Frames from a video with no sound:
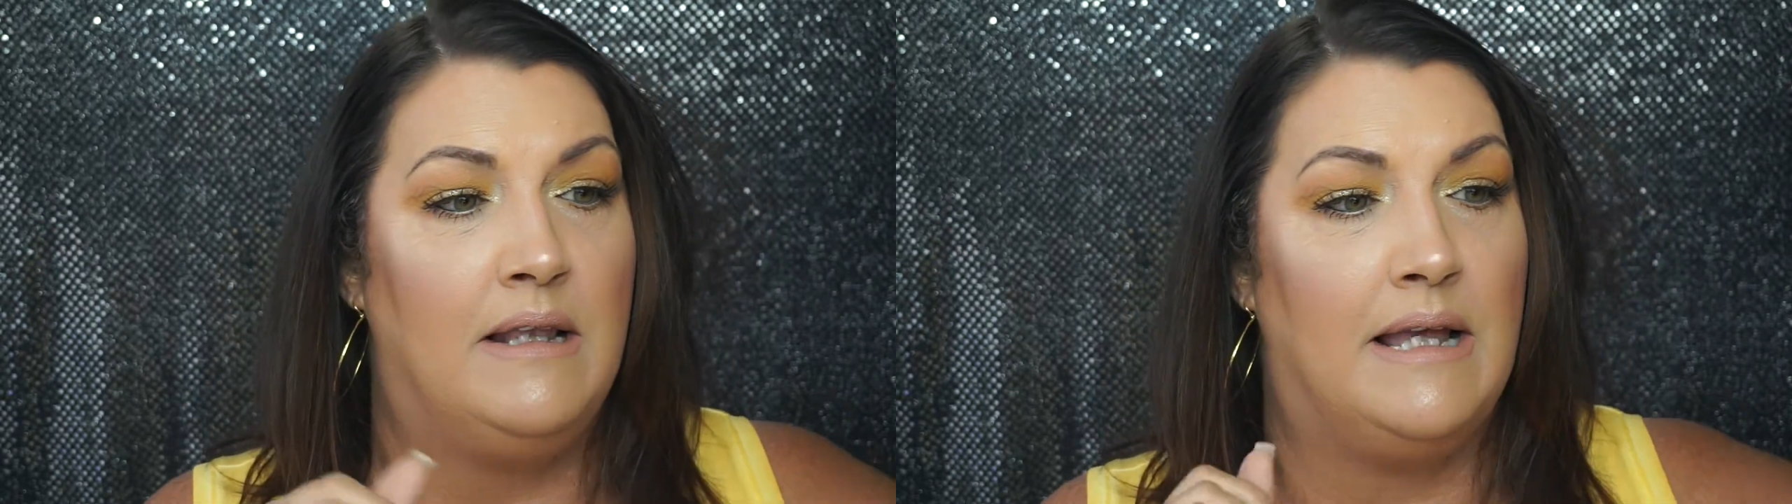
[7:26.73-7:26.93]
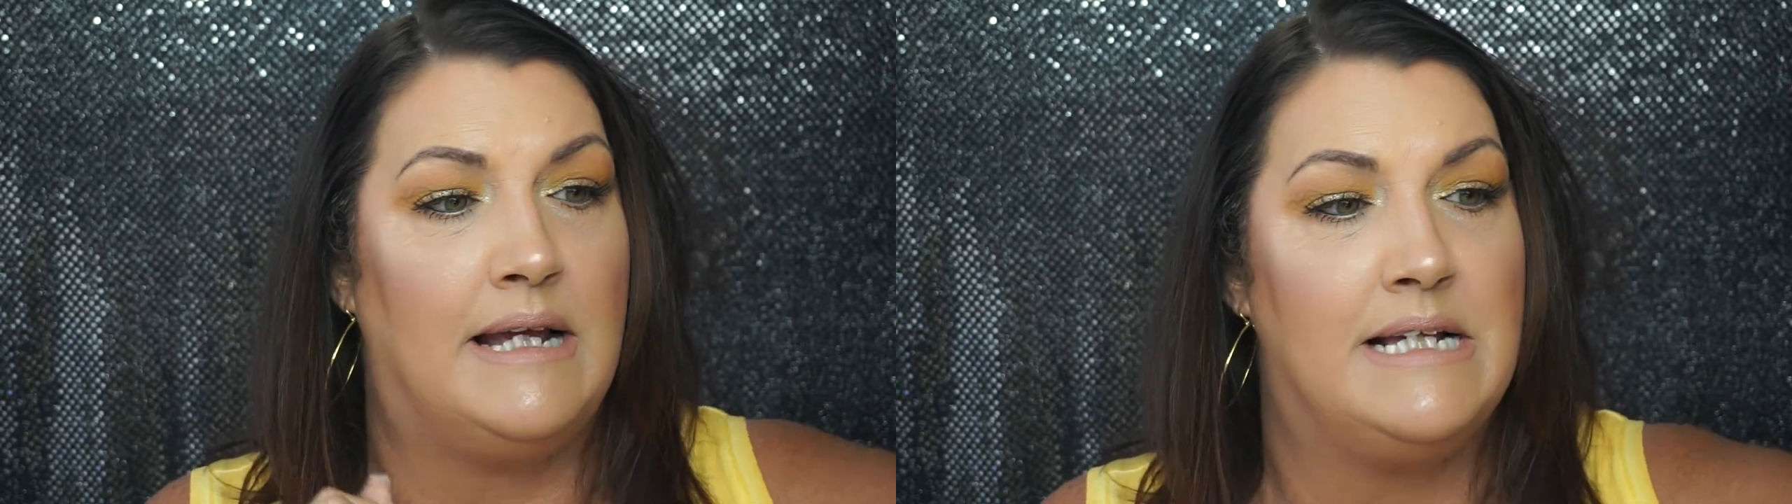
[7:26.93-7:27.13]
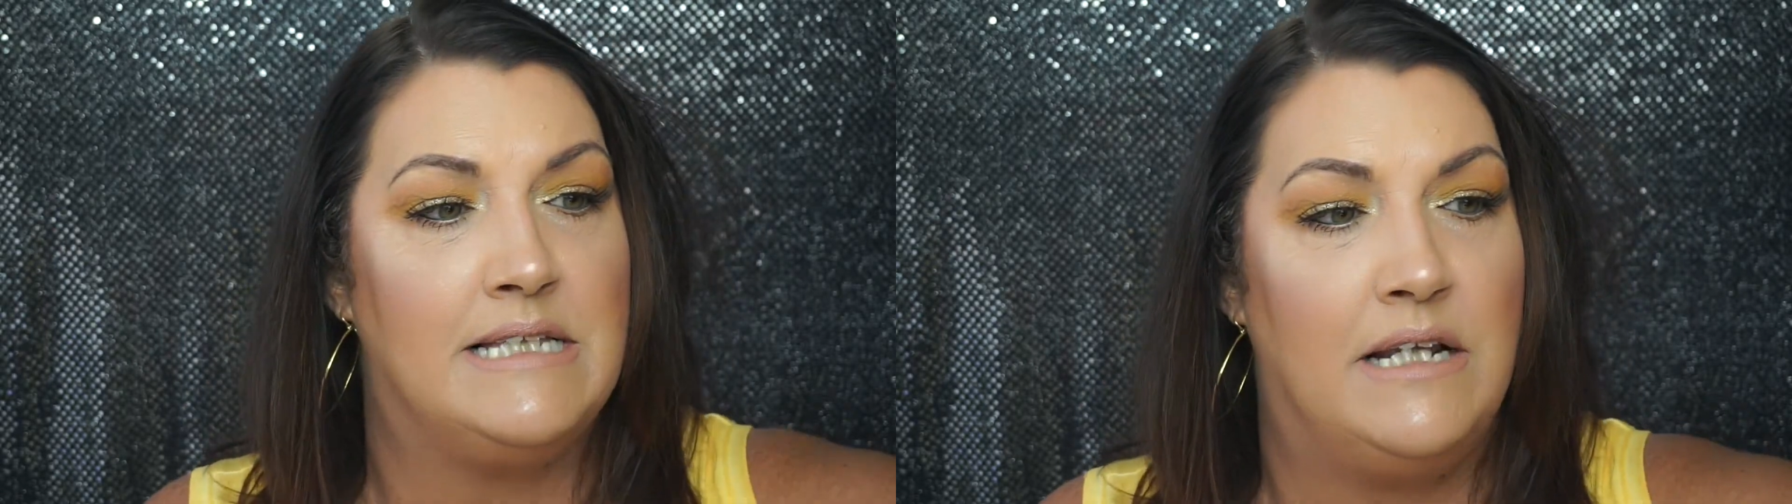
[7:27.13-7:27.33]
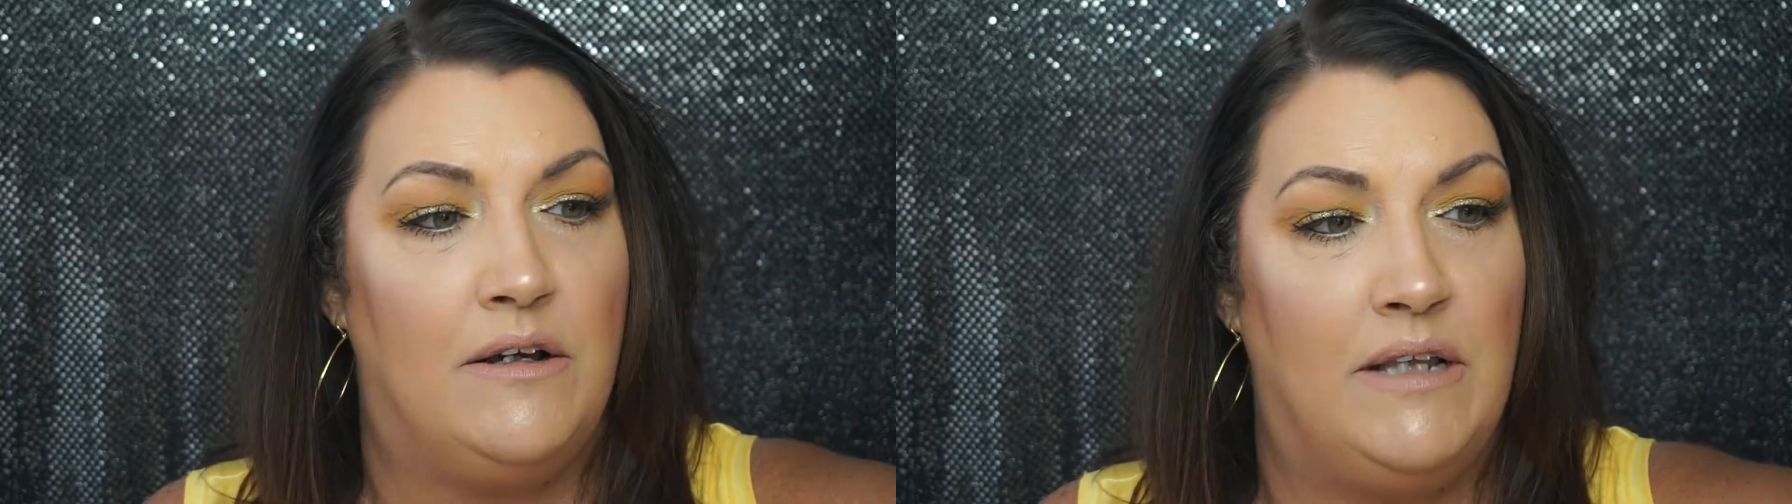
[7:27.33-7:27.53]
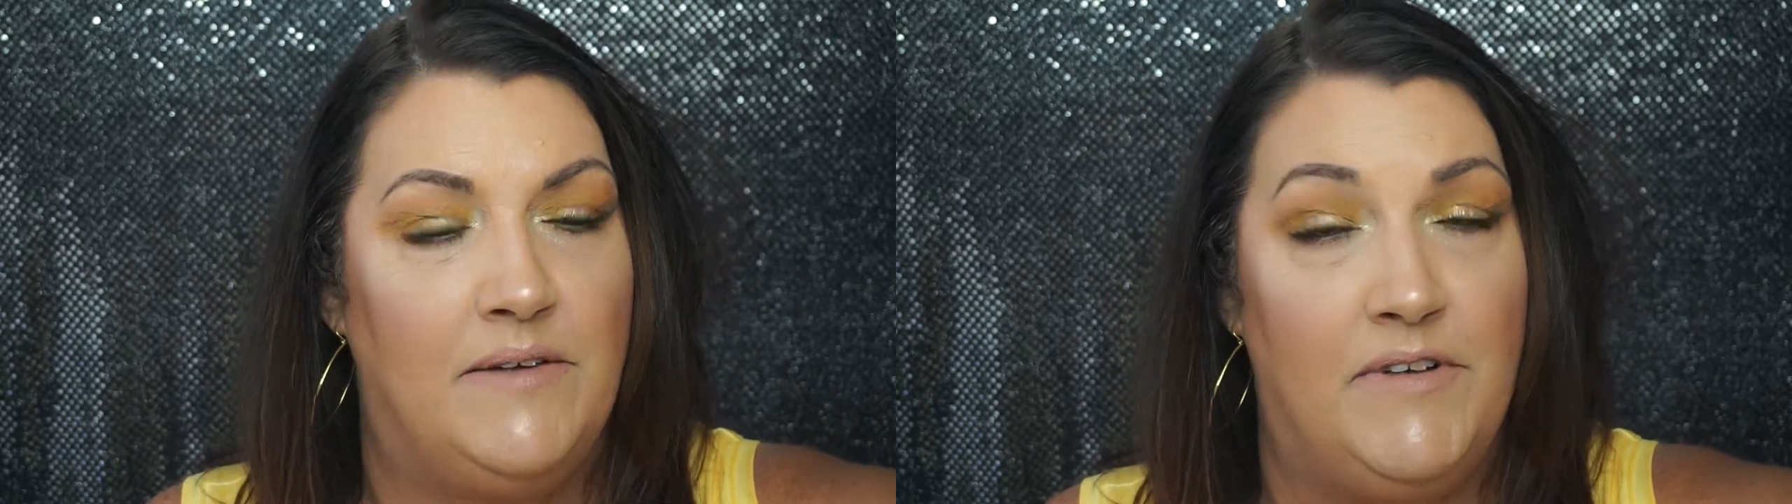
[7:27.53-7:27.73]
Like I said,
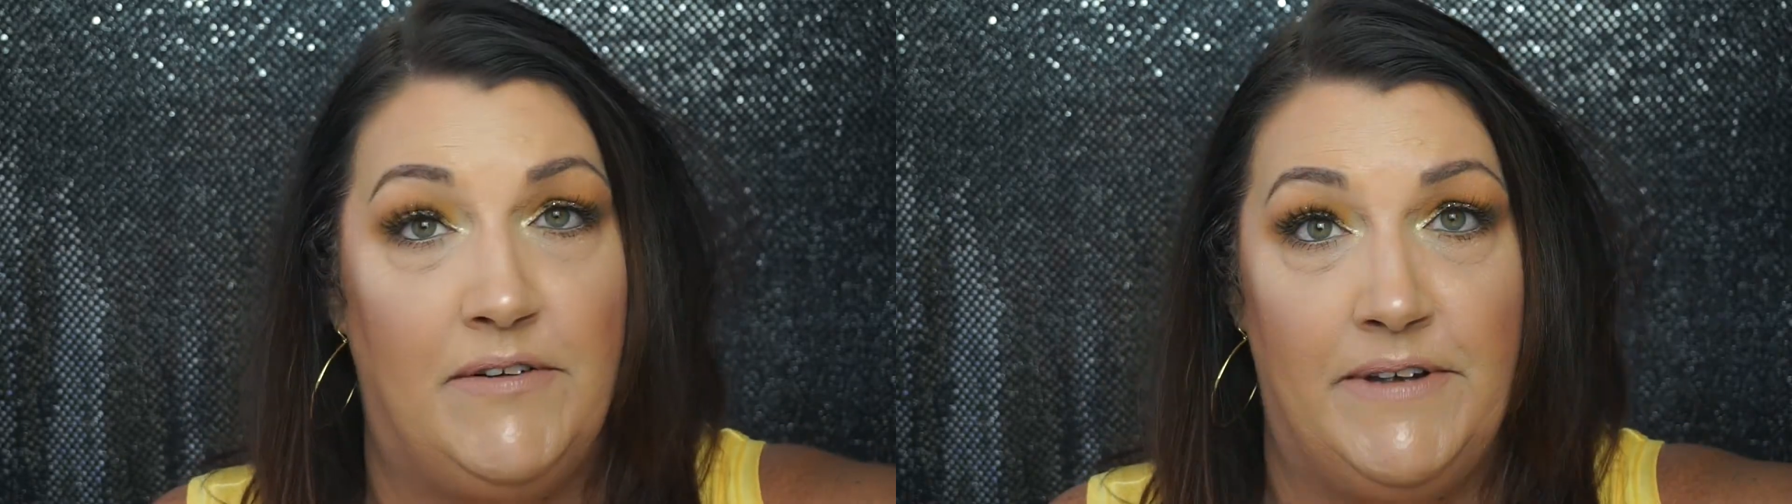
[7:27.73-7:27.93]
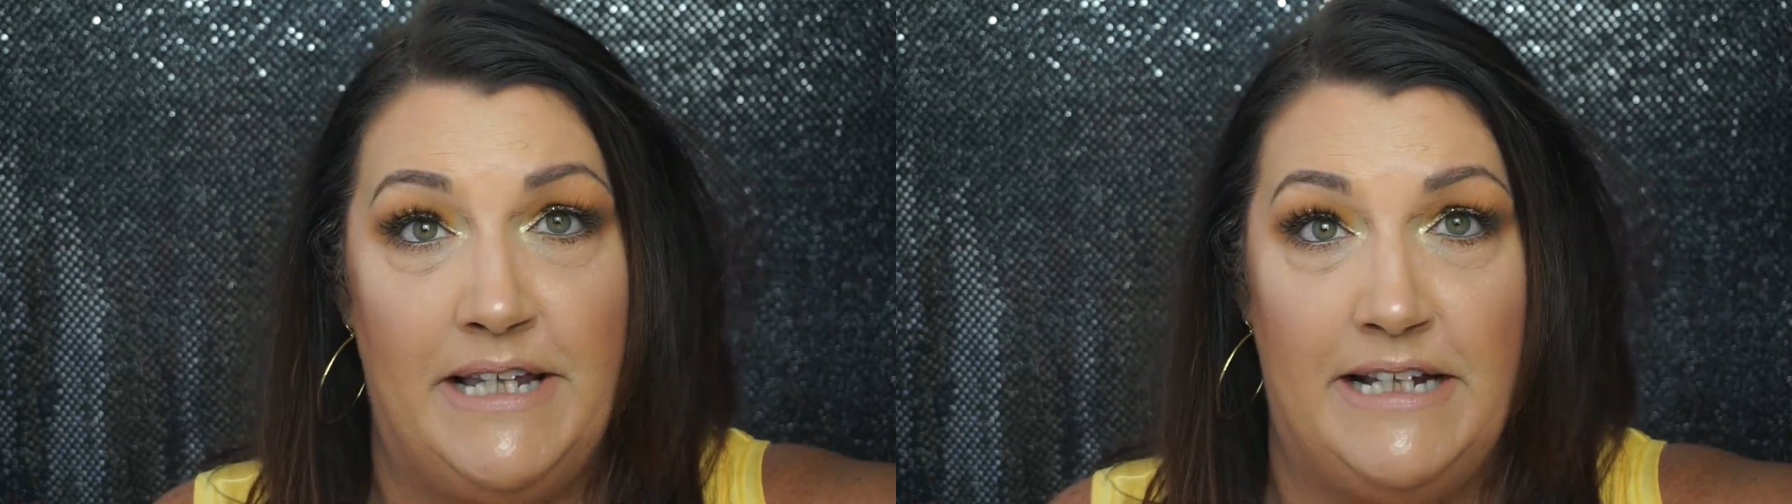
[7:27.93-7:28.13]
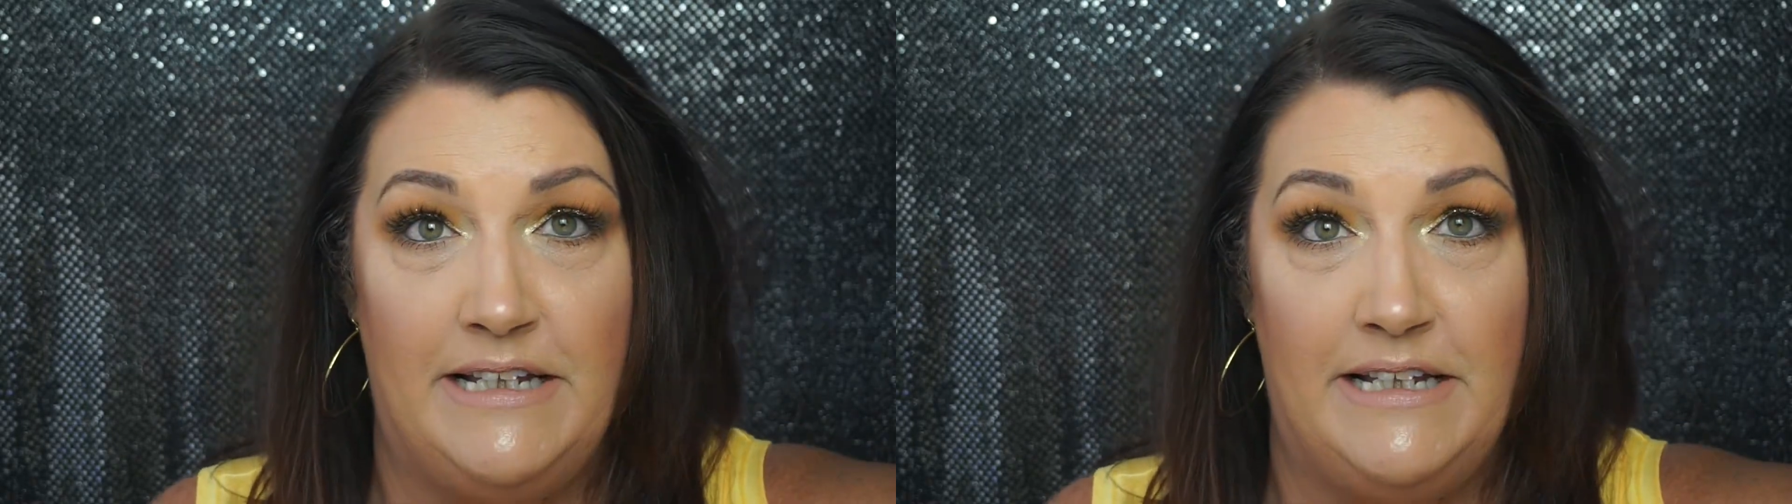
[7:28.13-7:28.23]
I'll leave everything